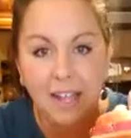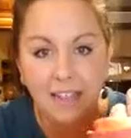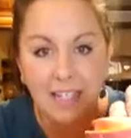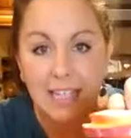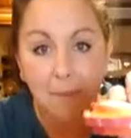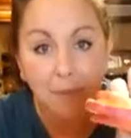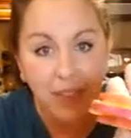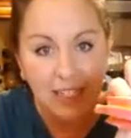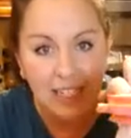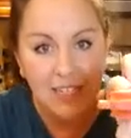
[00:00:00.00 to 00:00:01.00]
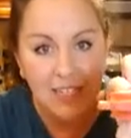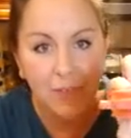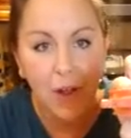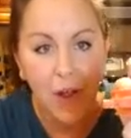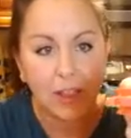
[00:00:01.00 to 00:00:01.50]
the same thickness for
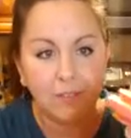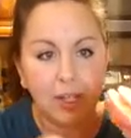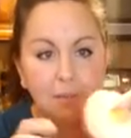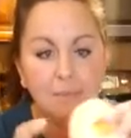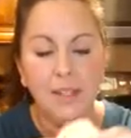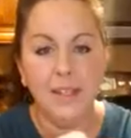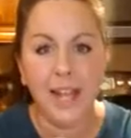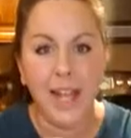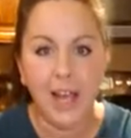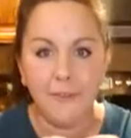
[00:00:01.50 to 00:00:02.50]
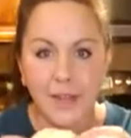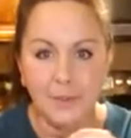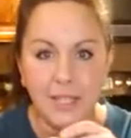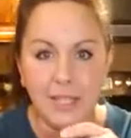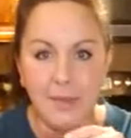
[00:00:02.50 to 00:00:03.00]
all of them. How fun
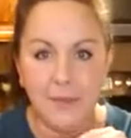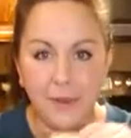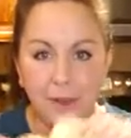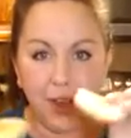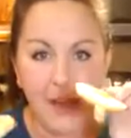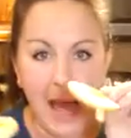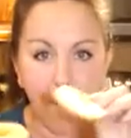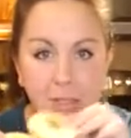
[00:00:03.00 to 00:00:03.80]
would this be for a little apple